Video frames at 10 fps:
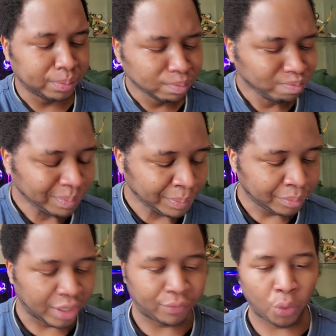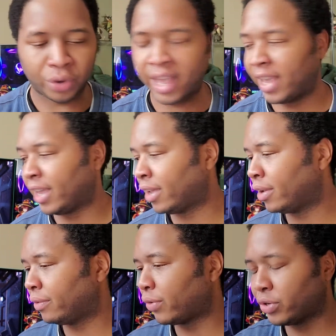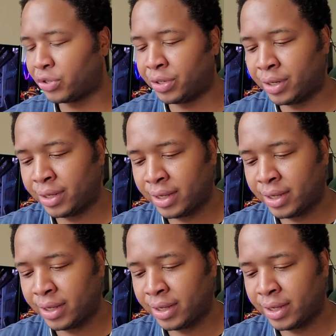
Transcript: the 4K version.